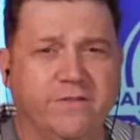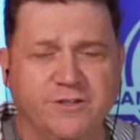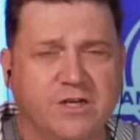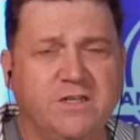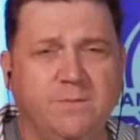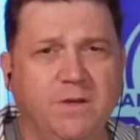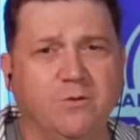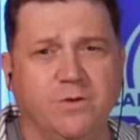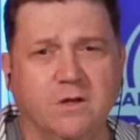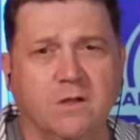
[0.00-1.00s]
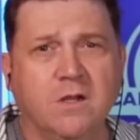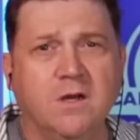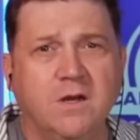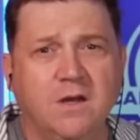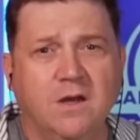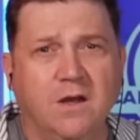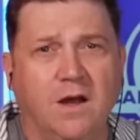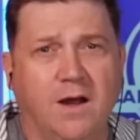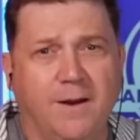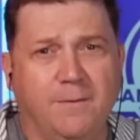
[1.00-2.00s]
in the JT Miller deal.
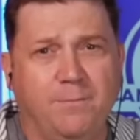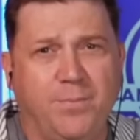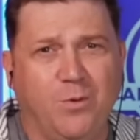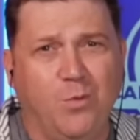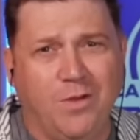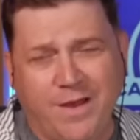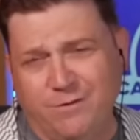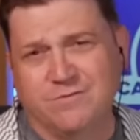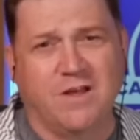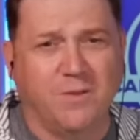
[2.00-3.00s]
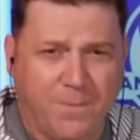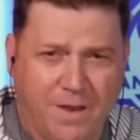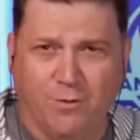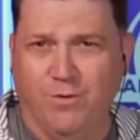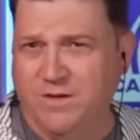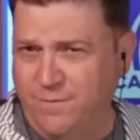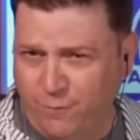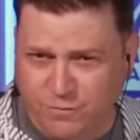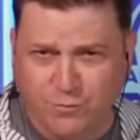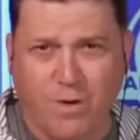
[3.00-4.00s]
But Willander's got the pedigree as a
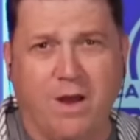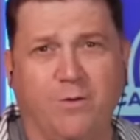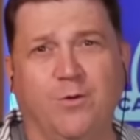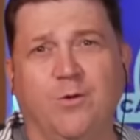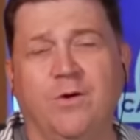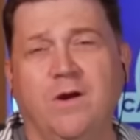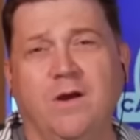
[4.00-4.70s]
first-rounder.